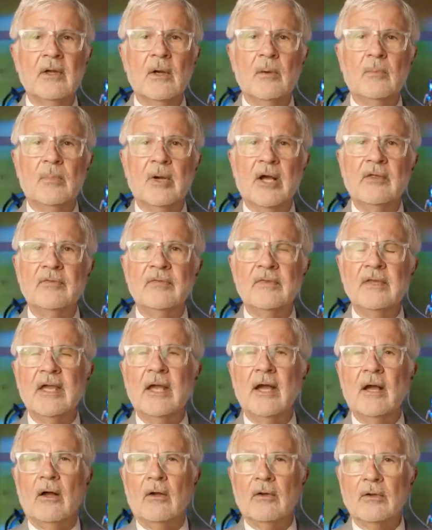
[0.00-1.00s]
but
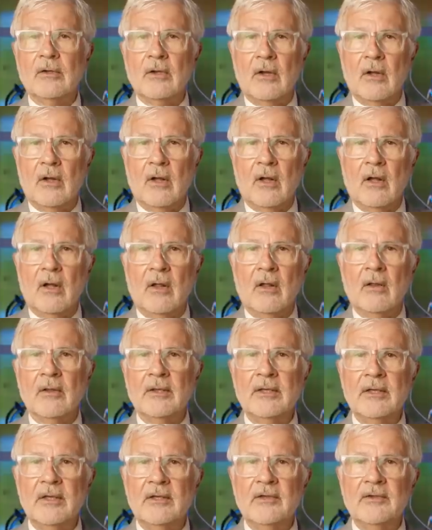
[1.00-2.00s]
the
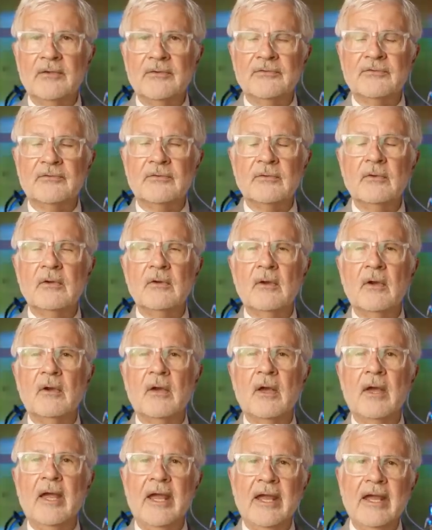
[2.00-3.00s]
alcohol is
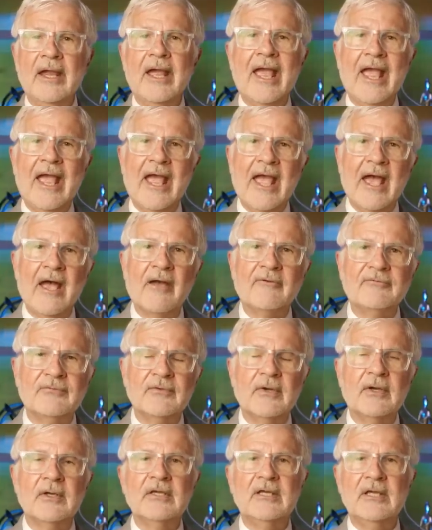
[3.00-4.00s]
a
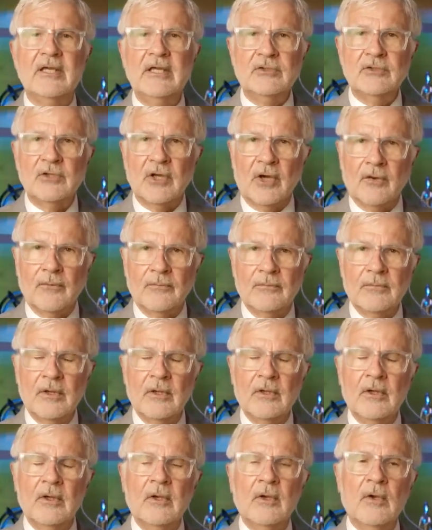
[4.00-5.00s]
half ketone,
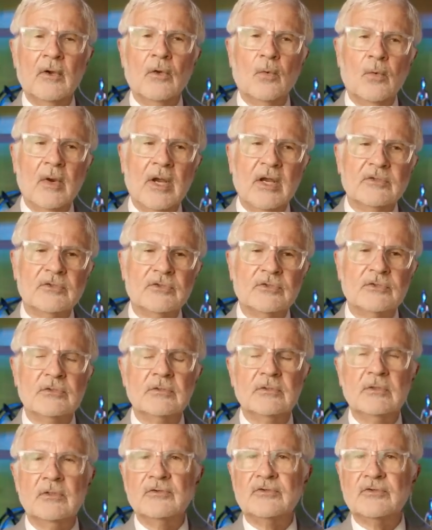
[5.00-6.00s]

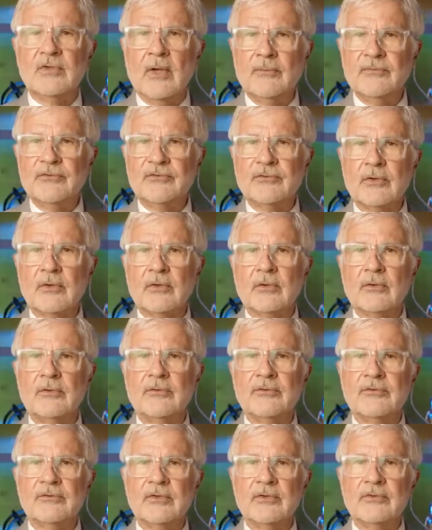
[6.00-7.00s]
which in some
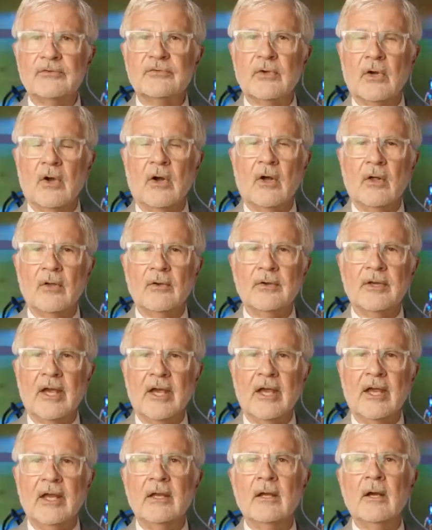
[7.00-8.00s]
circles is called
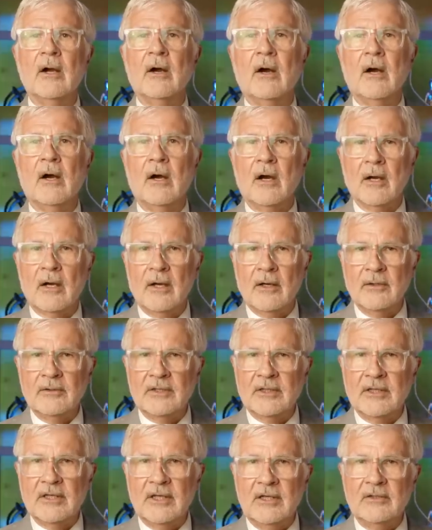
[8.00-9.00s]
a
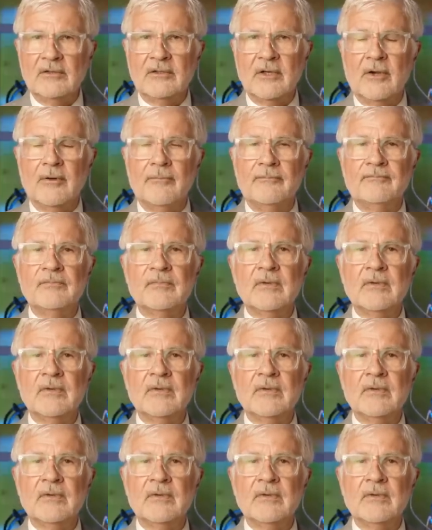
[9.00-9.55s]
hard ketone.